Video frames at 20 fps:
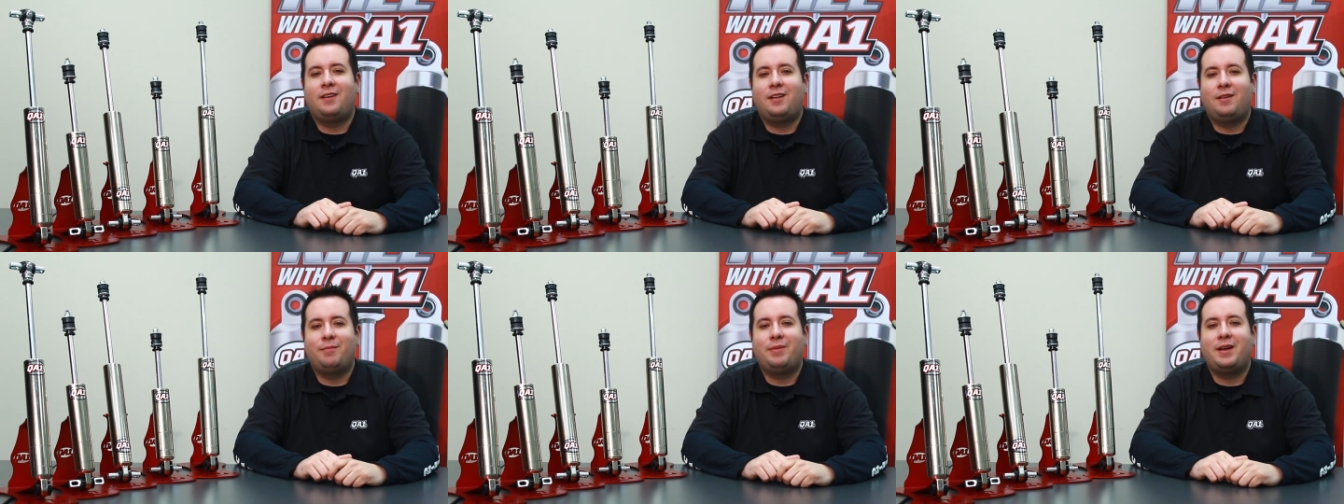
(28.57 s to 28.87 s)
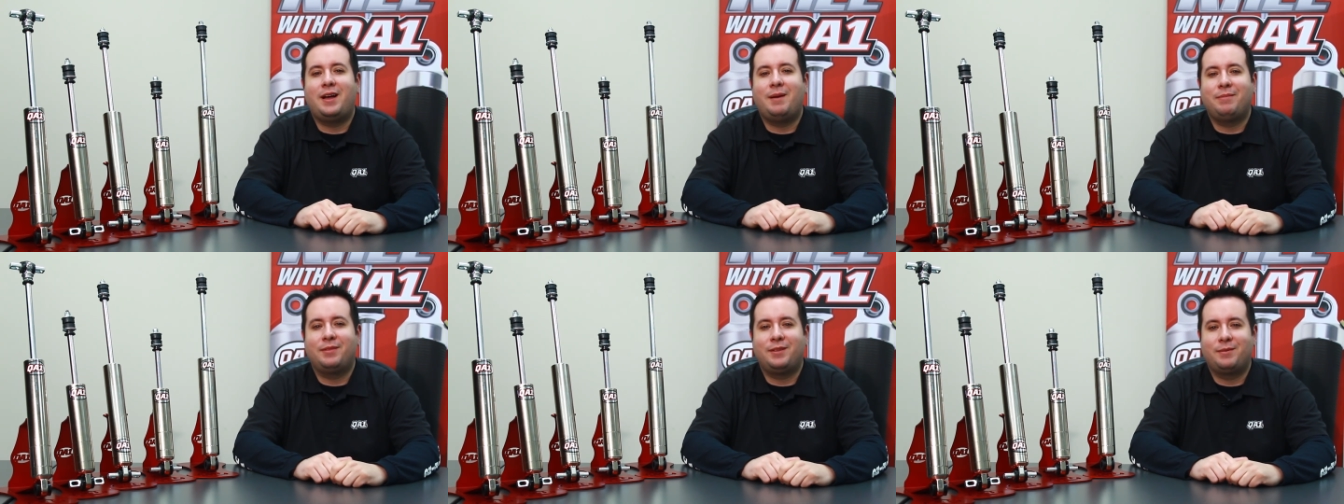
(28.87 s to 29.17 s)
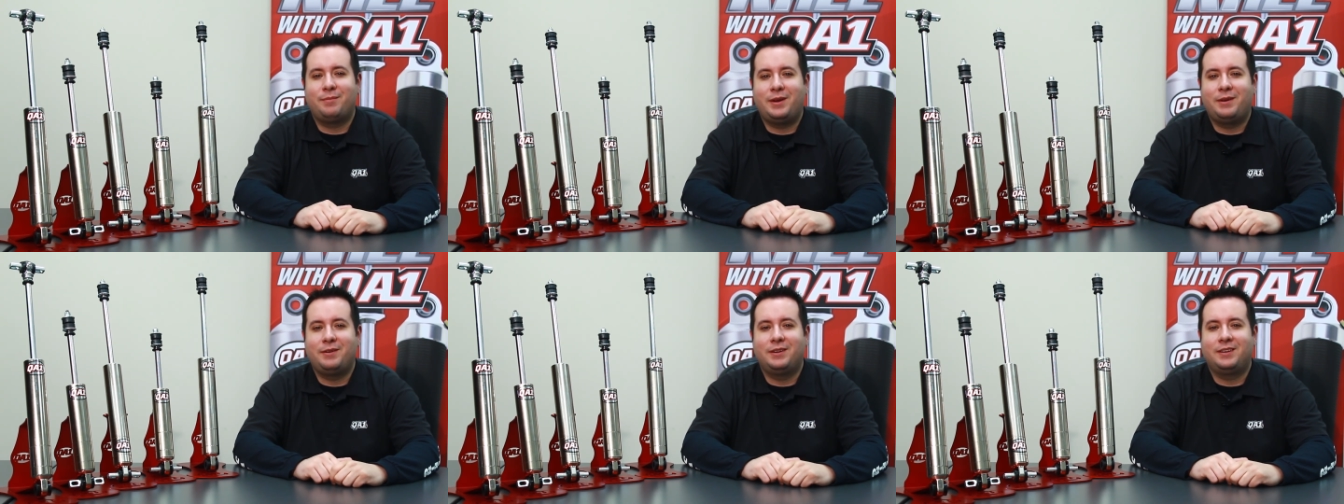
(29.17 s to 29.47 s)
all
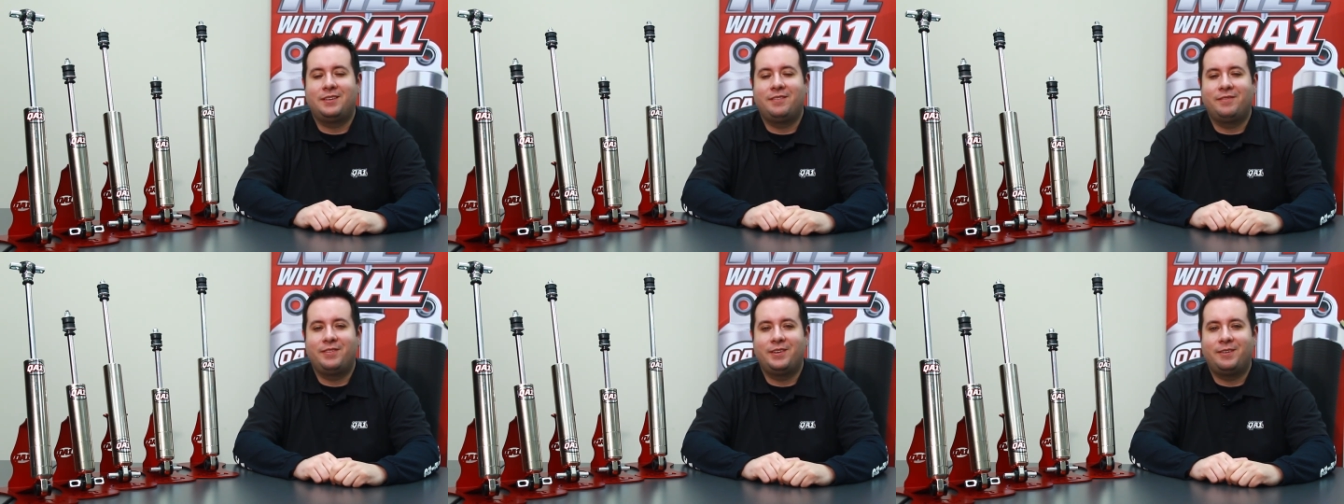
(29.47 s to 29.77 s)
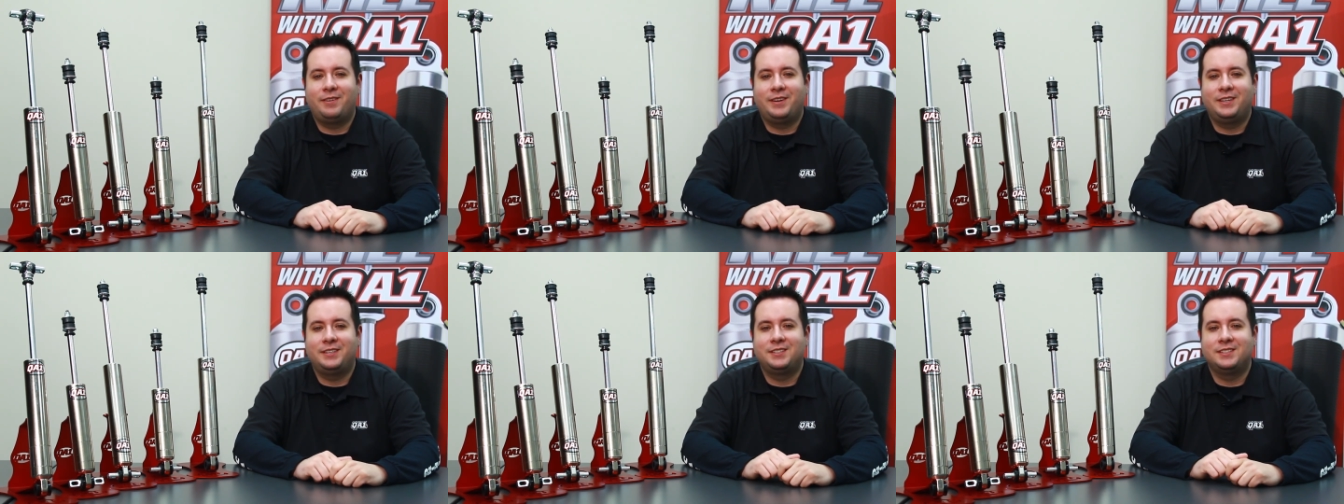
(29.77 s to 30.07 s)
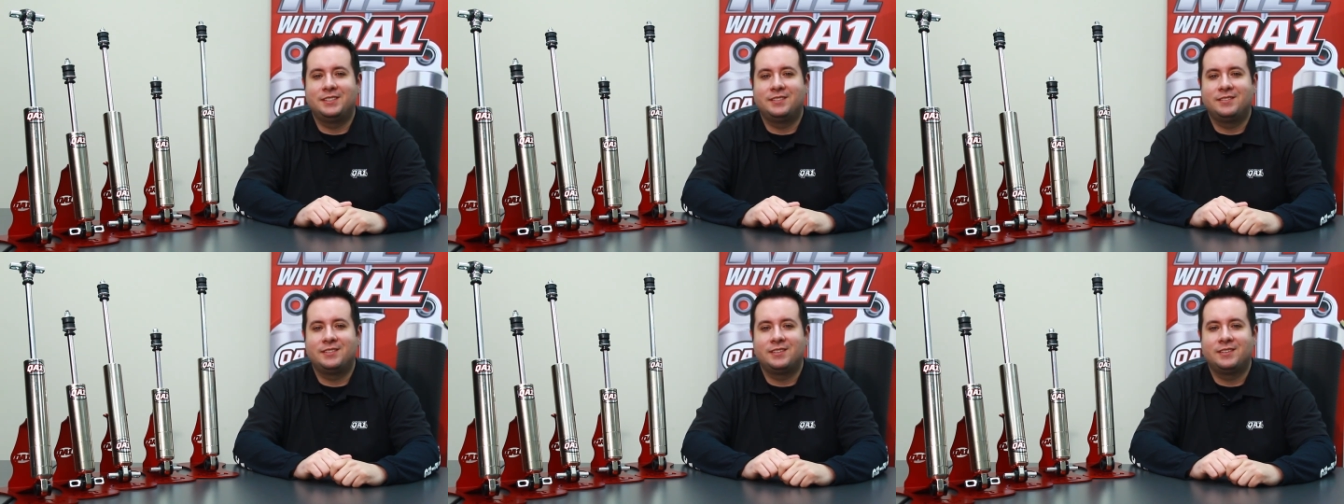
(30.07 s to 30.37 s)
popular mounting
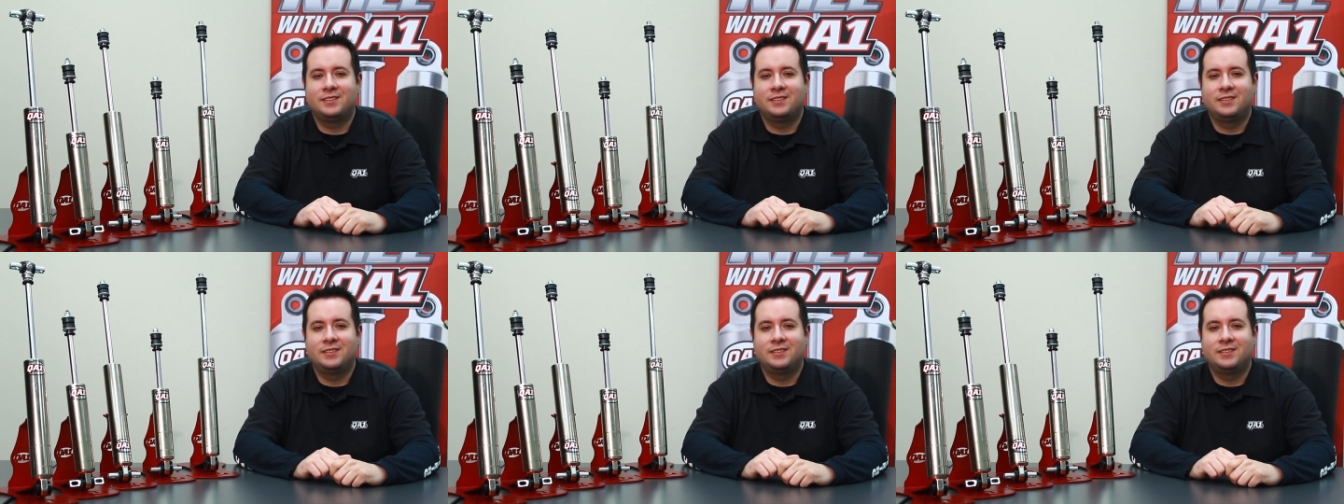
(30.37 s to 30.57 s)
configurations.